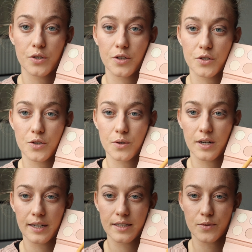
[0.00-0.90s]
the two
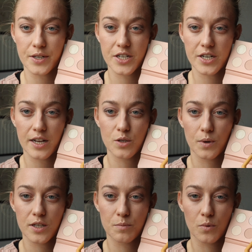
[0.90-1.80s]
glittery shades.
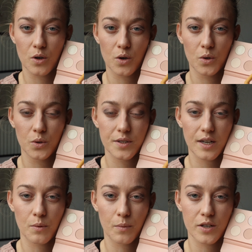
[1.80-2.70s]
One is more gold
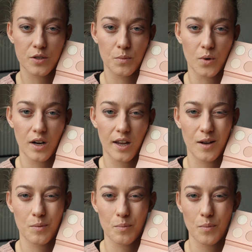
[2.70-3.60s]
and one's more
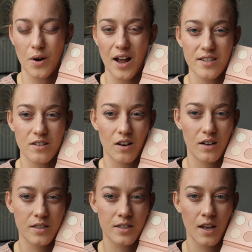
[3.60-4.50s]
like brass
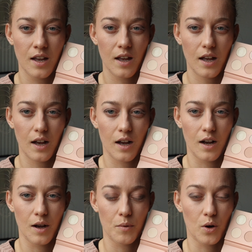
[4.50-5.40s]
colored
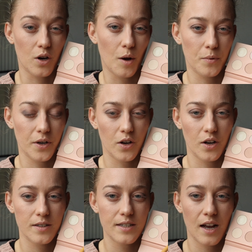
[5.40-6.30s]
or coppery
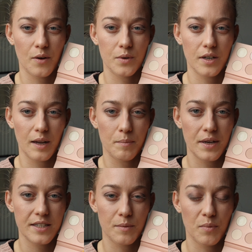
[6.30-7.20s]
colored. I would like
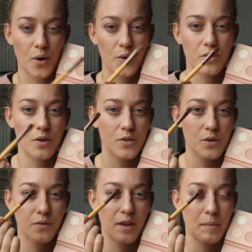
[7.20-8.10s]
mix the
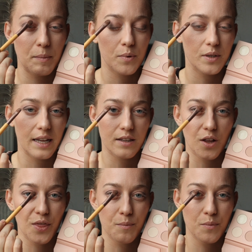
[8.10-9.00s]
two of them and put that
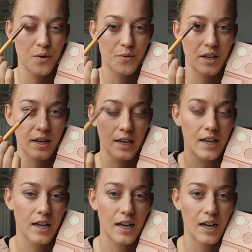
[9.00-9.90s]
on the moving
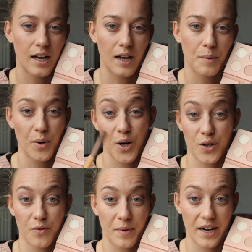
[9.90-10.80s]

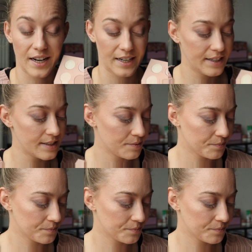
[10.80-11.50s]
part of my eyelid.